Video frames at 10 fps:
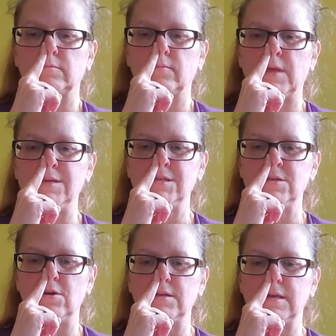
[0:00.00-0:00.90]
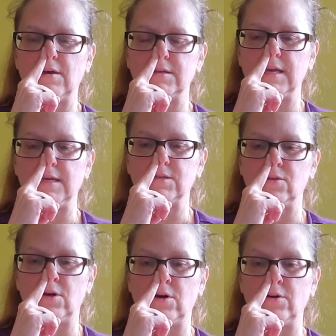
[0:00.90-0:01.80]
And just notice how it takes
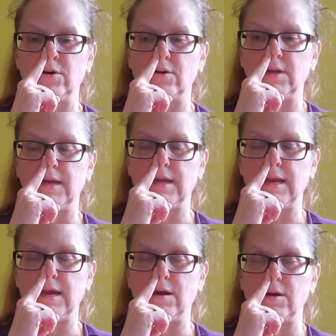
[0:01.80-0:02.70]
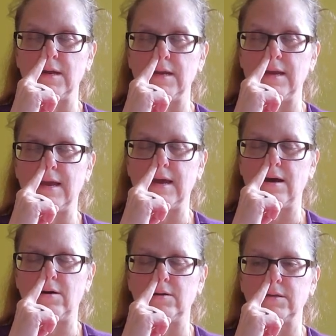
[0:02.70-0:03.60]
longer to get air in and
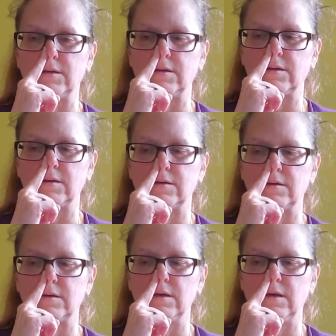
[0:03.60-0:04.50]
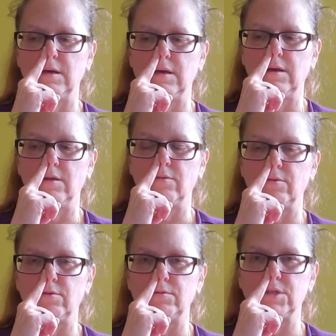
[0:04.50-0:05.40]
out
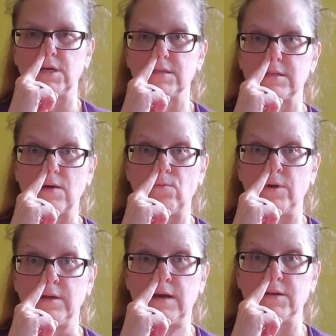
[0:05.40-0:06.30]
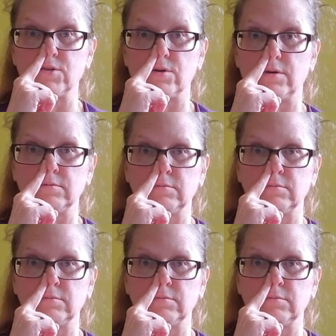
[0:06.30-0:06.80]
through just that one nostril.